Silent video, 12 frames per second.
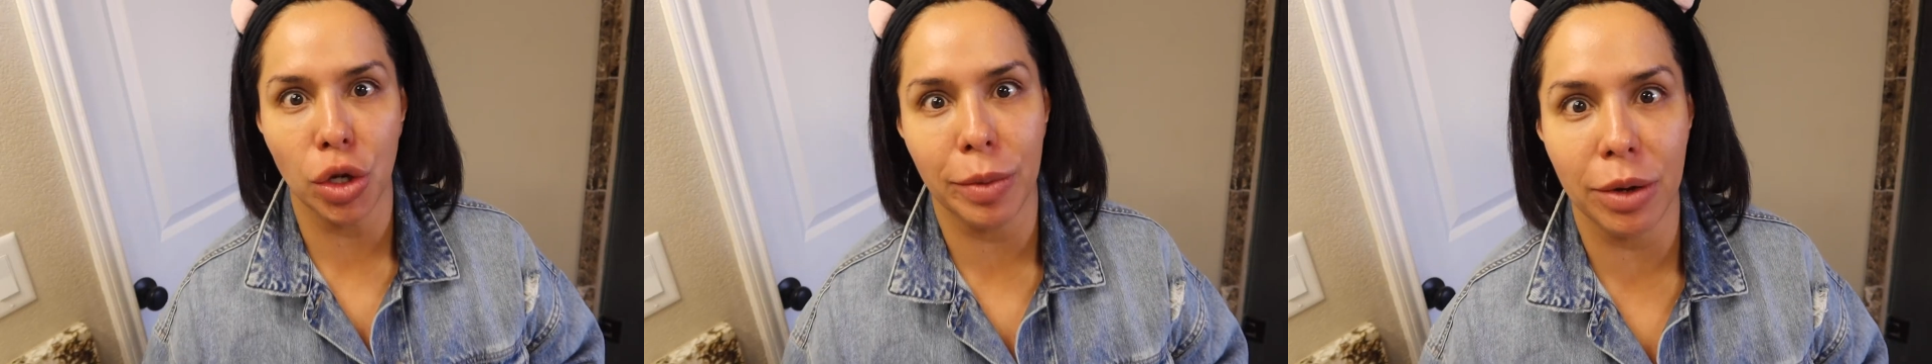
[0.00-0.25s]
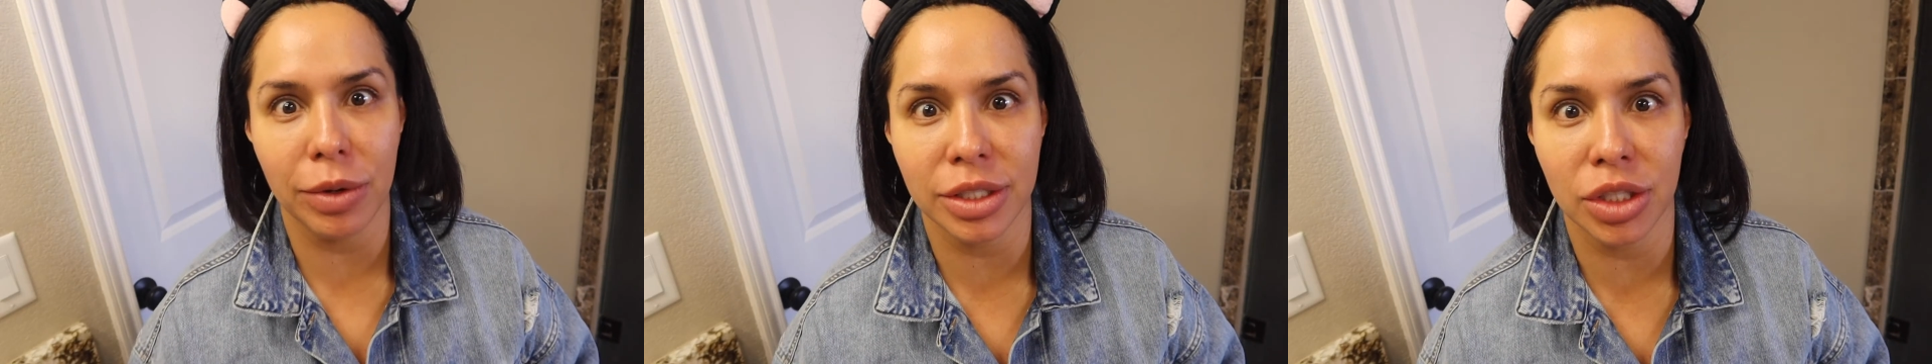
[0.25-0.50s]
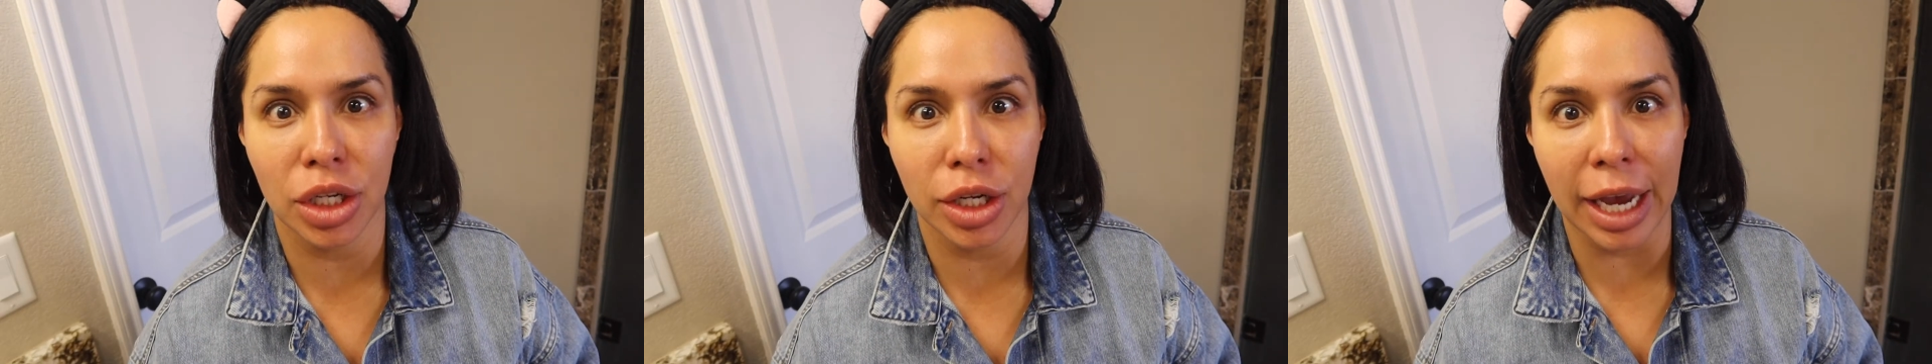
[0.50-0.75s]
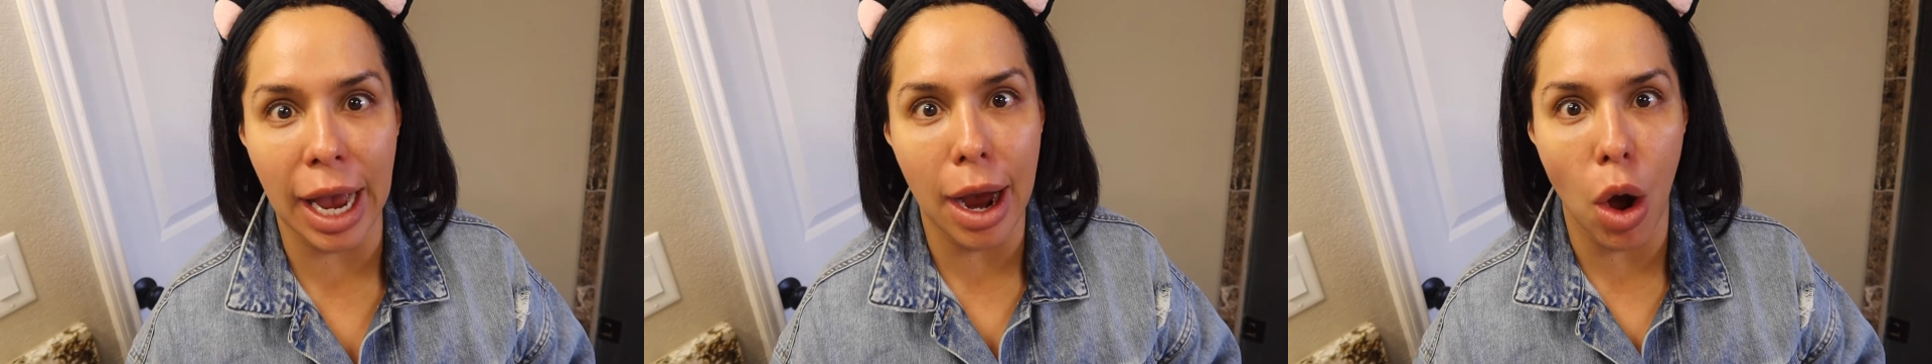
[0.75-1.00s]
nobody wants to
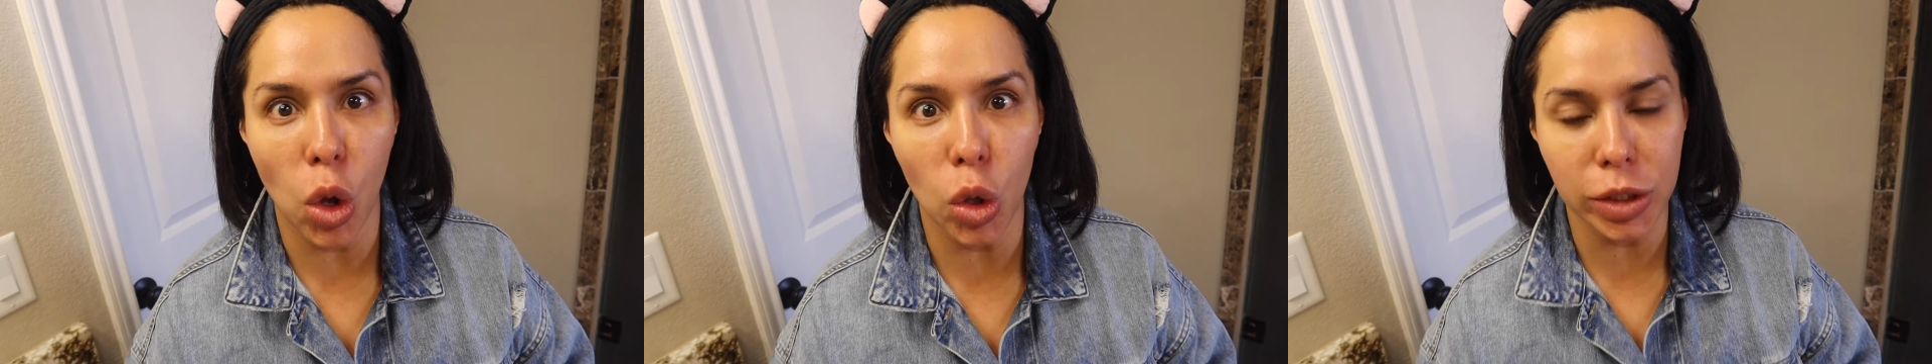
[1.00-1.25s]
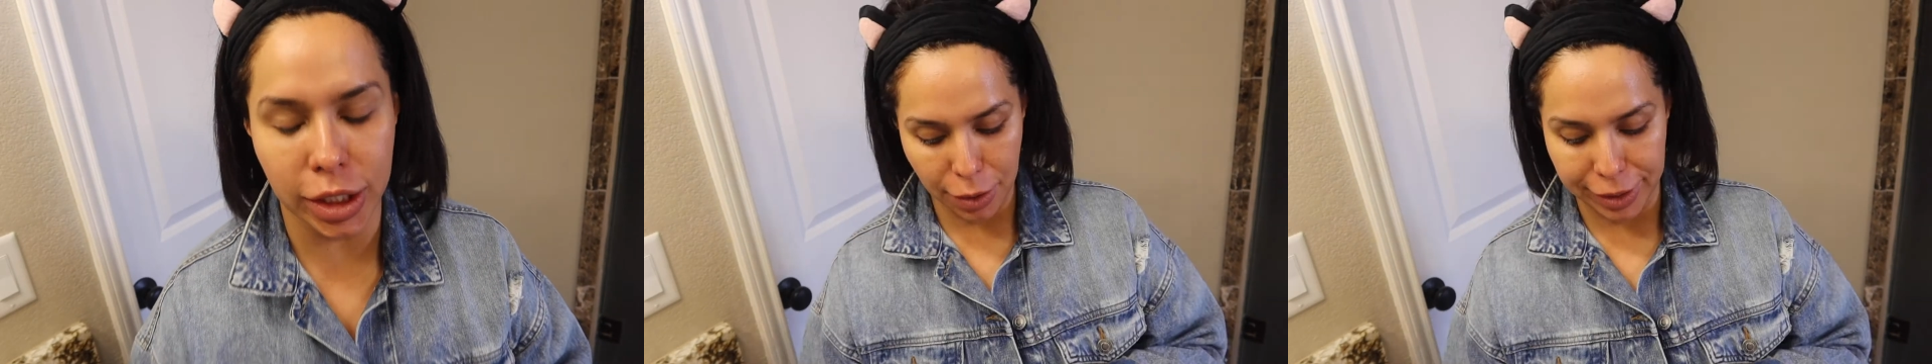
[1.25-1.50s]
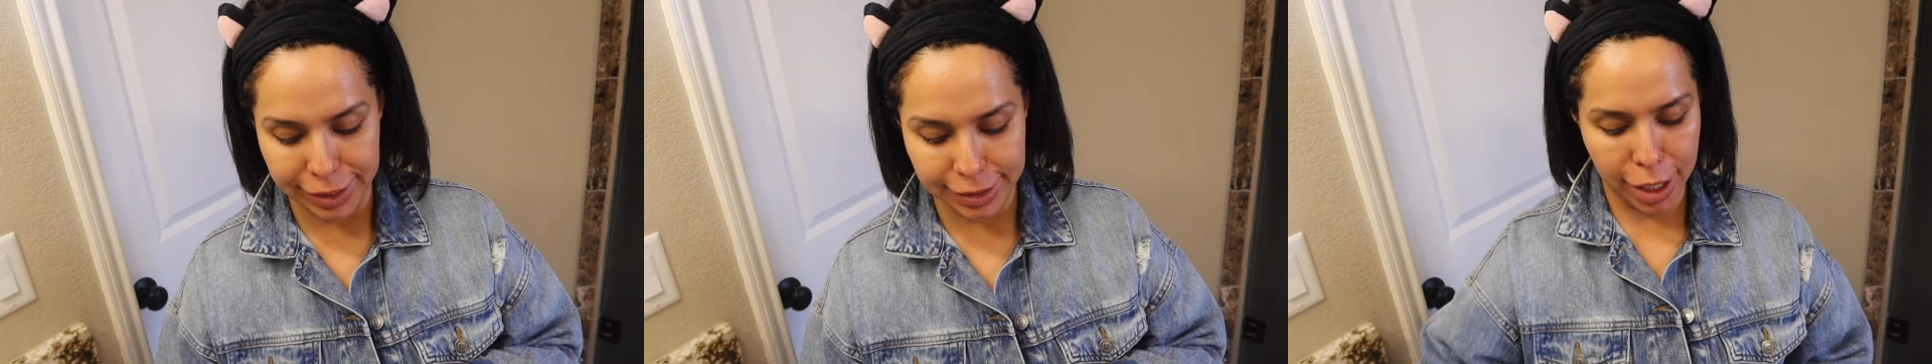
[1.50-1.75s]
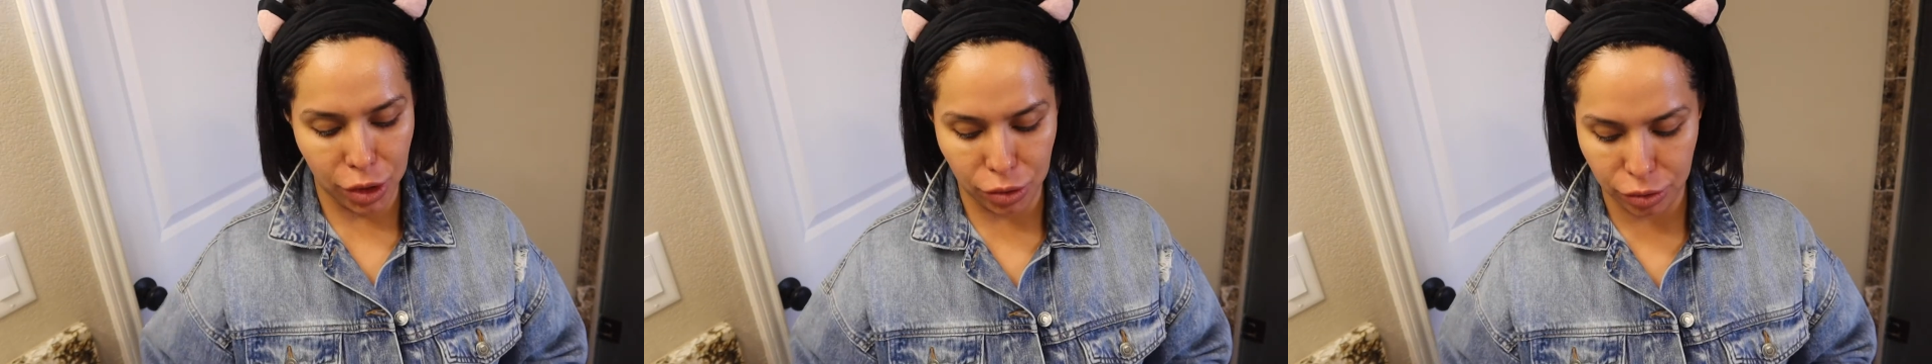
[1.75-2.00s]
look old. Anyways,
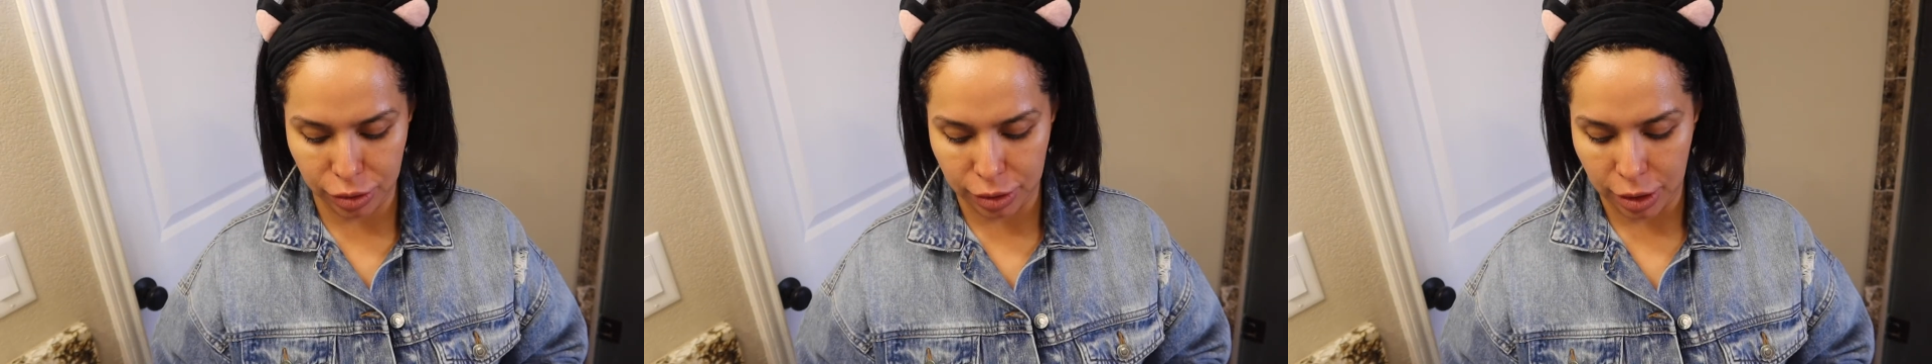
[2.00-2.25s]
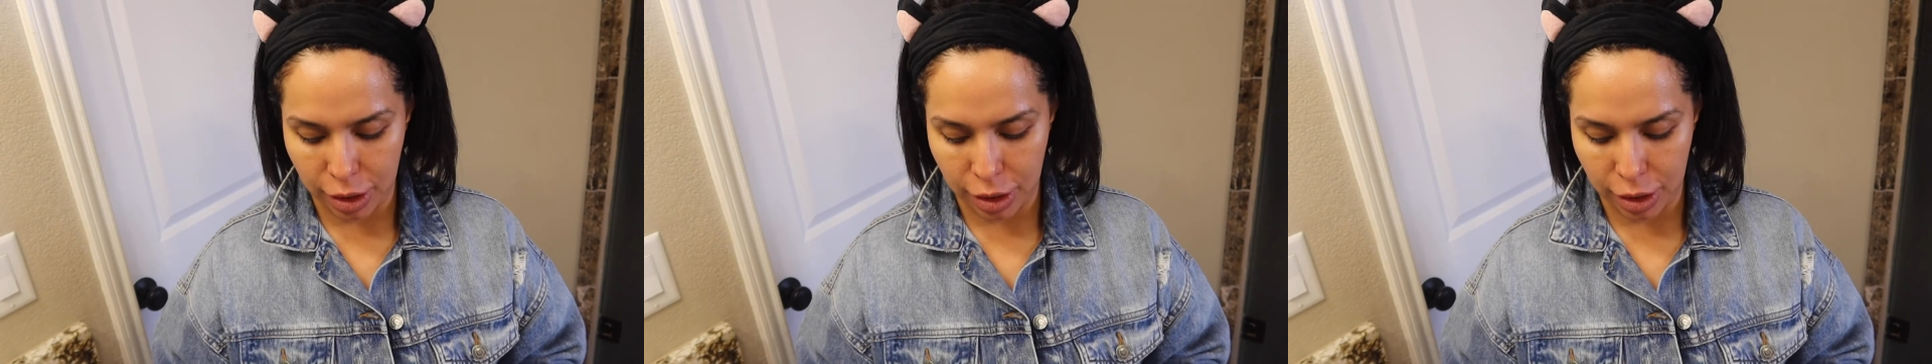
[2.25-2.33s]
I use